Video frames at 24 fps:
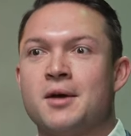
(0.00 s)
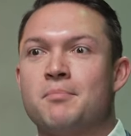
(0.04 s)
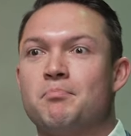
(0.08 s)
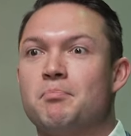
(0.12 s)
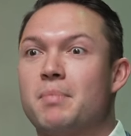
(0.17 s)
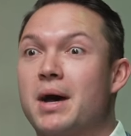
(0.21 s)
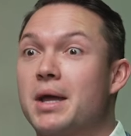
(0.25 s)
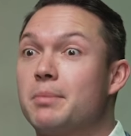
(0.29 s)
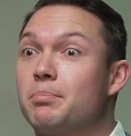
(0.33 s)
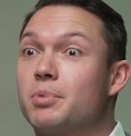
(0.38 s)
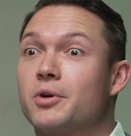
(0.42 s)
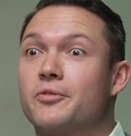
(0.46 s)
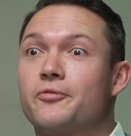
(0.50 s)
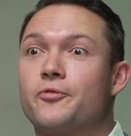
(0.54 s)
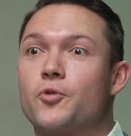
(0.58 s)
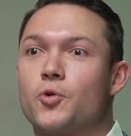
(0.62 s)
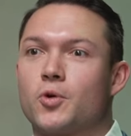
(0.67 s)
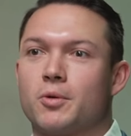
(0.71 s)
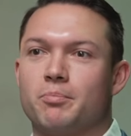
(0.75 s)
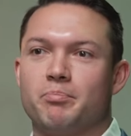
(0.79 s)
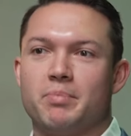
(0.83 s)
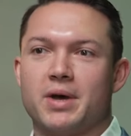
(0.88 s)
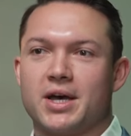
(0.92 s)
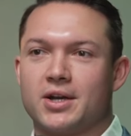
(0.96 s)
might
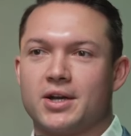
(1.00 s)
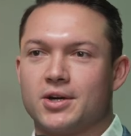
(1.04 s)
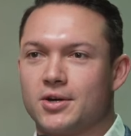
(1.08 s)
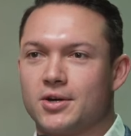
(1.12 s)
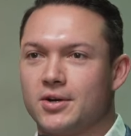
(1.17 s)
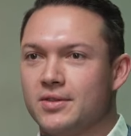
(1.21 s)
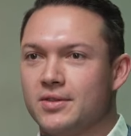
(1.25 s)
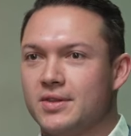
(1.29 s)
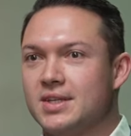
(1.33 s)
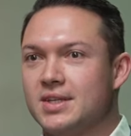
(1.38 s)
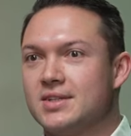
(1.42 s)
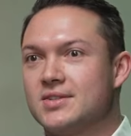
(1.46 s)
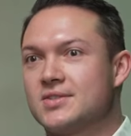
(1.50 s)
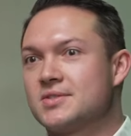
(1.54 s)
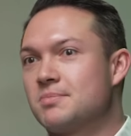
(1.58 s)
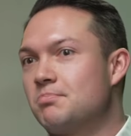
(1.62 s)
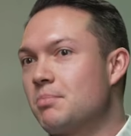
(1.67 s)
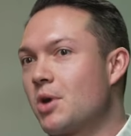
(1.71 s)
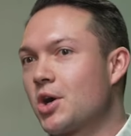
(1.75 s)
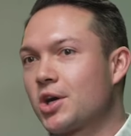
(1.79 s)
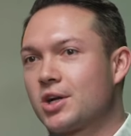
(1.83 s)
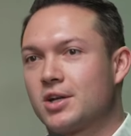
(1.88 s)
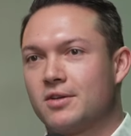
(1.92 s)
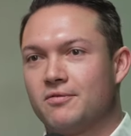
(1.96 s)
perform better in these
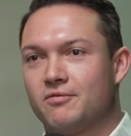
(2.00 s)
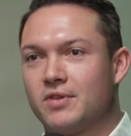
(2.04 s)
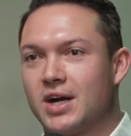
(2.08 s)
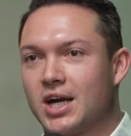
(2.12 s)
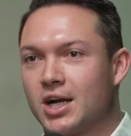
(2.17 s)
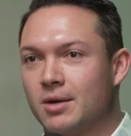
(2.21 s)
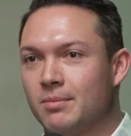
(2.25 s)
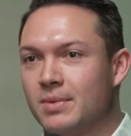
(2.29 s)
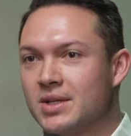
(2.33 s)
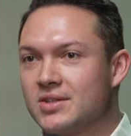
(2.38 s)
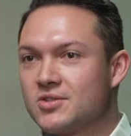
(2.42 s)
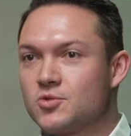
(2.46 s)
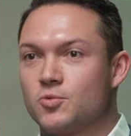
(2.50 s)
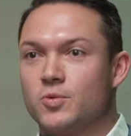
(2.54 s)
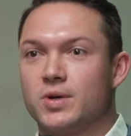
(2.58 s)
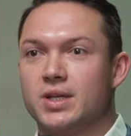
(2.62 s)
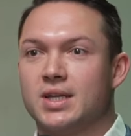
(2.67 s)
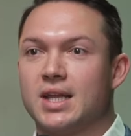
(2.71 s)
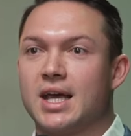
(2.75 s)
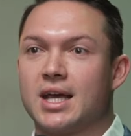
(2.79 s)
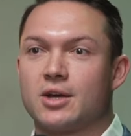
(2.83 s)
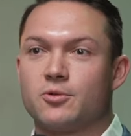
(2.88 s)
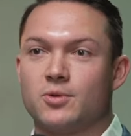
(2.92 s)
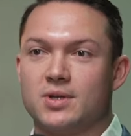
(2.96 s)
market environments
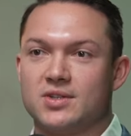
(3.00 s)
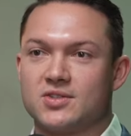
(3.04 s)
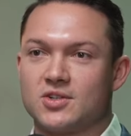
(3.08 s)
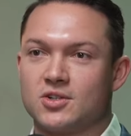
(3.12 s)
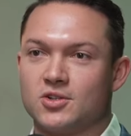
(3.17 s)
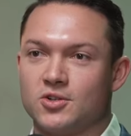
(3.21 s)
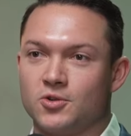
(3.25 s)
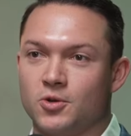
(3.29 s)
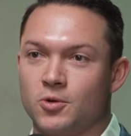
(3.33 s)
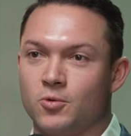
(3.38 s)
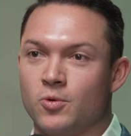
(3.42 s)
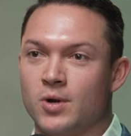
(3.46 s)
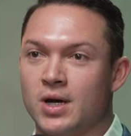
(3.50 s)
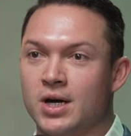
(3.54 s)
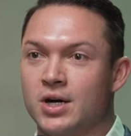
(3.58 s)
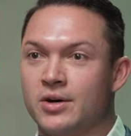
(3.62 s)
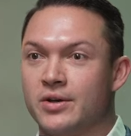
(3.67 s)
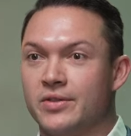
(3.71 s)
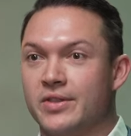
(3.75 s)
when equities aren't doing well.